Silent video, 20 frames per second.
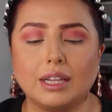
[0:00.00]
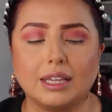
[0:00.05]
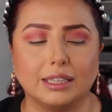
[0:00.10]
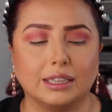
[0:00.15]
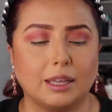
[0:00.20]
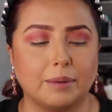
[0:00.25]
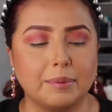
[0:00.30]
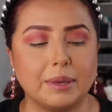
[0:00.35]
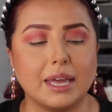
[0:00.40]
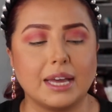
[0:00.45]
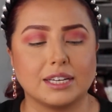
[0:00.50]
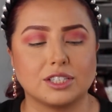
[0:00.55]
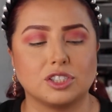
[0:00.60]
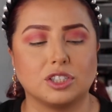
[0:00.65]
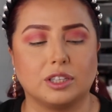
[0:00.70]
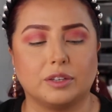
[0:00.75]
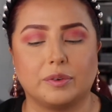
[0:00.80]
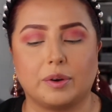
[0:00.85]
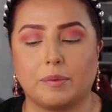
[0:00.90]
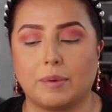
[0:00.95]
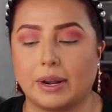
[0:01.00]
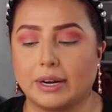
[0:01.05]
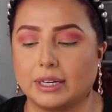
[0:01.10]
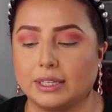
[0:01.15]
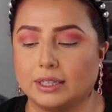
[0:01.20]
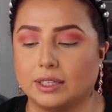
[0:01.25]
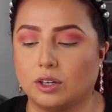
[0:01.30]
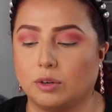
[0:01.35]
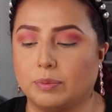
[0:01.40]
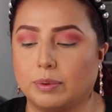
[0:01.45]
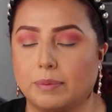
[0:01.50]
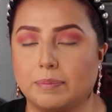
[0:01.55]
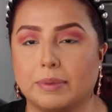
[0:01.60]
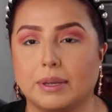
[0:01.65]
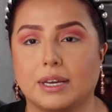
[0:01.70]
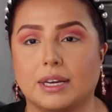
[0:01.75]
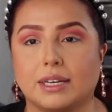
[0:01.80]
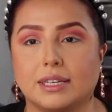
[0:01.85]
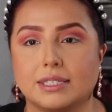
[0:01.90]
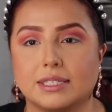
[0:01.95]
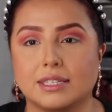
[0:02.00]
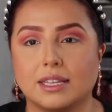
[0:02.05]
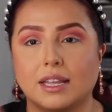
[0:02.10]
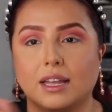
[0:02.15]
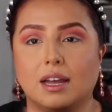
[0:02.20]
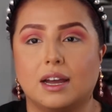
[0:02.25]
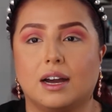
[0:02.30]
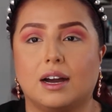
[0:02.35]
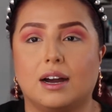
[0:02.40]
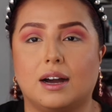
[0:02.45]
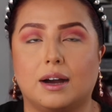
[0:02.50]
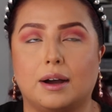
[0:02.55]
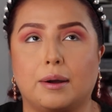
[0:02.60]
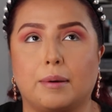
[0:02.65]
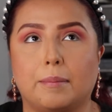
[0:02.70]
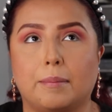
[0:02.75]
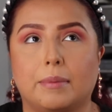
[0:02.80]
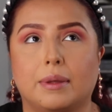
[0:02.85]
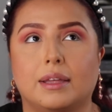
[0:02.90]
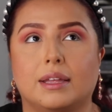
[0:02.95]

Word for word: Let me actually rewind a little bit because I